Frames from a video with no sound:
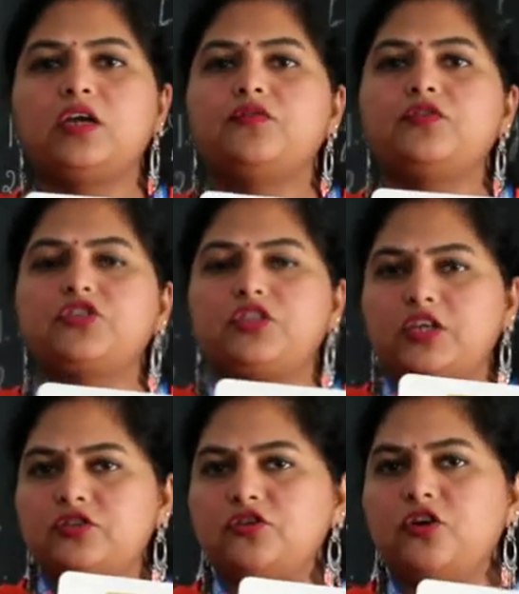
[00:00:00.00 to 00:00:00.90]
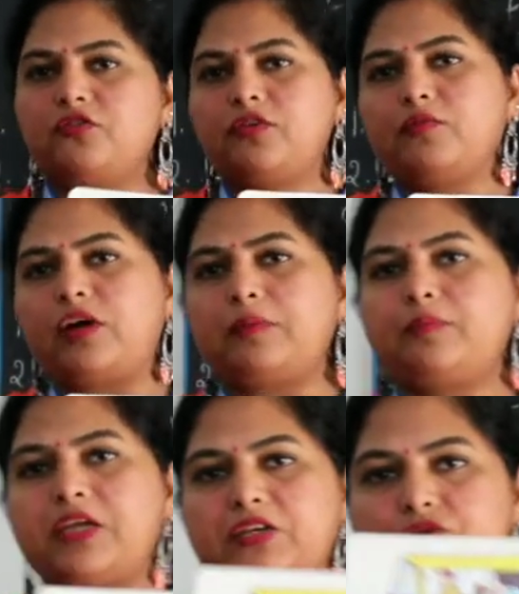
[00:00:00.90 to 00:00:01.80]
which takes you all from one
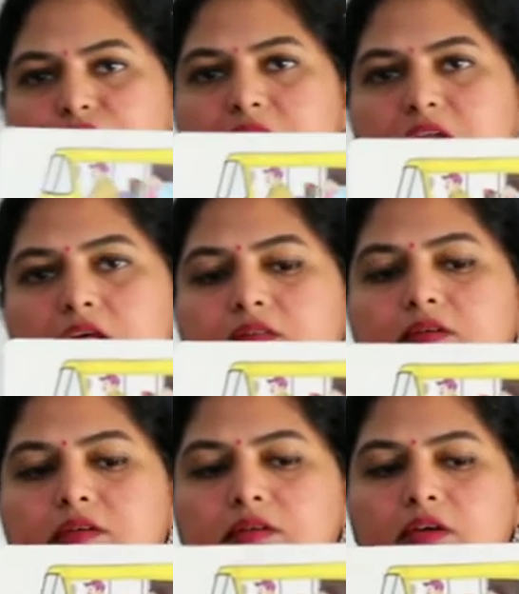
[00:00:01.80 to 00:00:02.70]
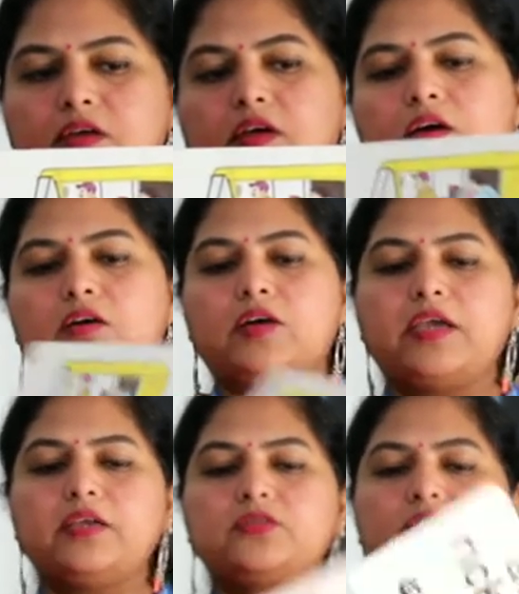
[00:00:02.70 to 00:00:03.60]
place to another.
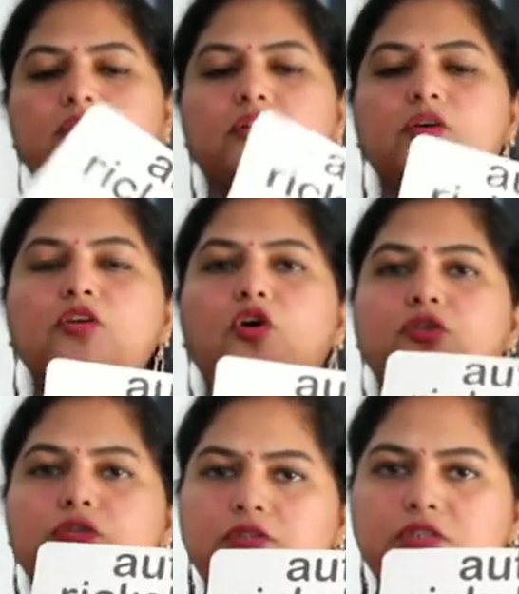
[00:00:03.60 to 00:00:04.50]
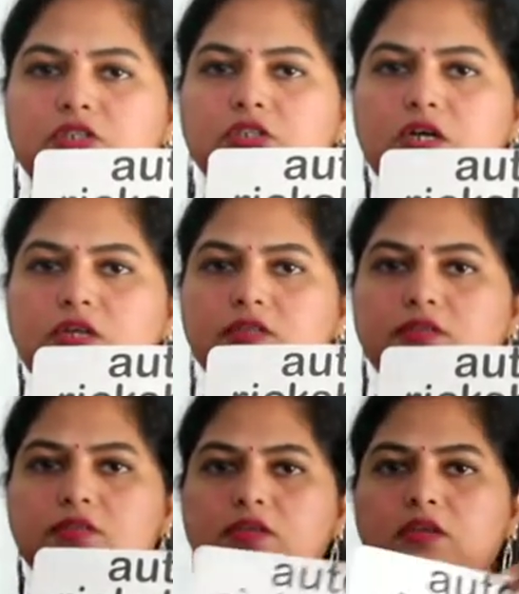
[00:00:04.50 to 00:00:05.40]
Okay, so they're called auto
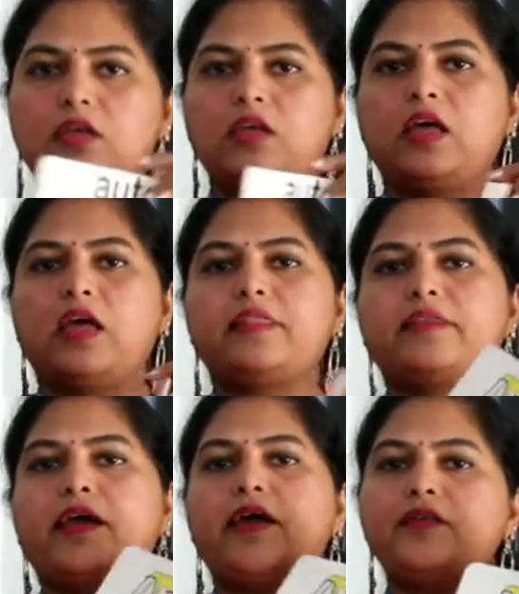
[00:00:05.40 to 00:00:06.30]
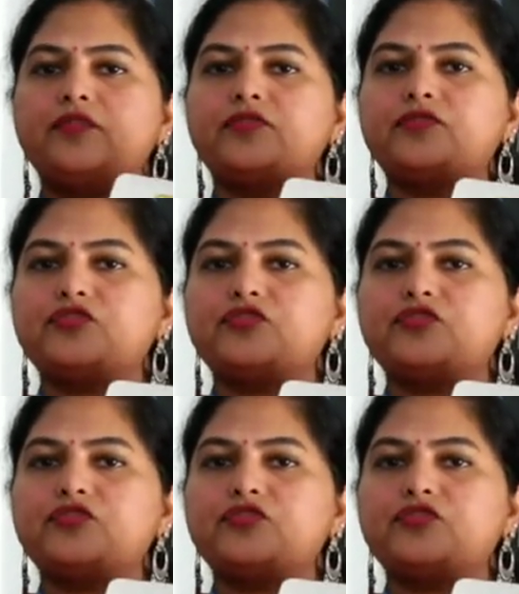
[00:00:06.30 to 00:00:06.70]
rickshaws and they have